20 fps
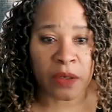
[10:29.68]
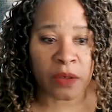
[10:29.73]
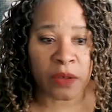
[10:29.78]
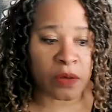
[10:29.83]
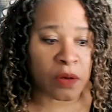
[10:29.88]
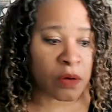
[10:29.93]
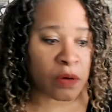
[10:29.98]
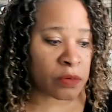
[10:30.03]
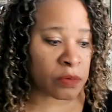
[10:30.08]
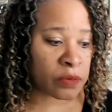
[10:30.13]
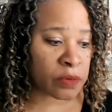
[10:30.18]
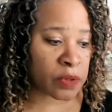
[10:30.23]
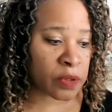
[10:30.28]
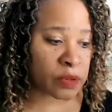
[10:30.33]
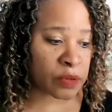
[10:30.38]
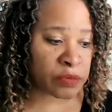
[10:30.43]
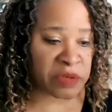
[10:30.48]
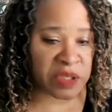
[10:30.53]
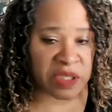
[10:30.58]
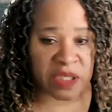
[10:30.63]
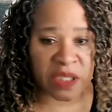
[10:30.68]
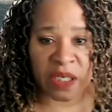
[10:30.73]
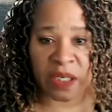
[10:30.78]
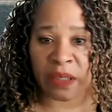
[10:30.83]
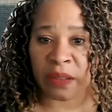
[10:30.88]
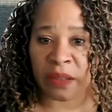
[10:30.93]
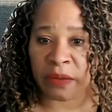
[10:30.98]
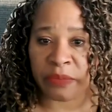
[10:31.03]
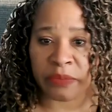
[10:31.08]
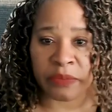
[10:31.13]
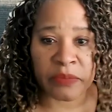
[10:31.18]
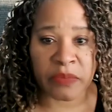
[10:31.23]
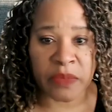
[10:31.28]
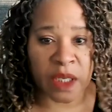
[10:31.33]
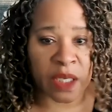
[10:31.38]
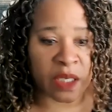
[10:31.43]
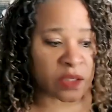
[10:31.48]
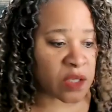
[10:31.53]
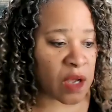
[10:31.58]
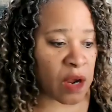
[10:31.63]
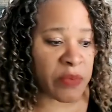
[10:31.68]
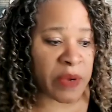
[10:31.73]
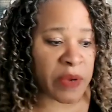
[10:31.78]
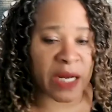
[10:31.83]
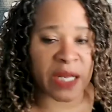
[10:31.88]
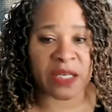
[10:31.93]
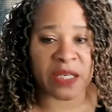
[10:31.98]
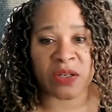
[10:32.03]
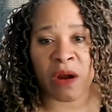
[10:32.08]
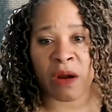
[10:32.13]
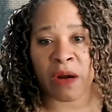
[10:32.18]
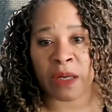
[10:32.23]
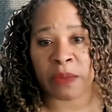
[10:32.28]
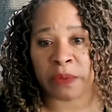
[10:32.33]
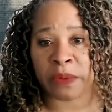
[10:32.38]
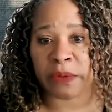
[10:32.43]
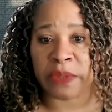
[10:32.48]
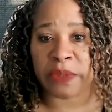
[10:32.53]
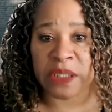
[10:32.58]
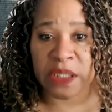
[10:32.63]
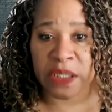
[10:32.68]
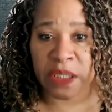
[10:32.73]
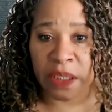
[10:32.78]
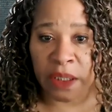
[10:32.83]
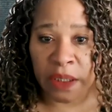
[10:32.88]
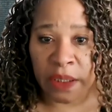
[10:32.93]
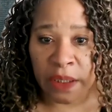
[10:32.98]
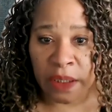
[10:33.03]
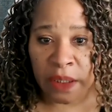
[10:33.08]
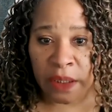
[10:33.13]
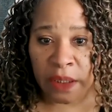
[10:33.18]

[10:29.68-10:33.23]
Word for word: You know, Chrissy, it's already started with Chrissy.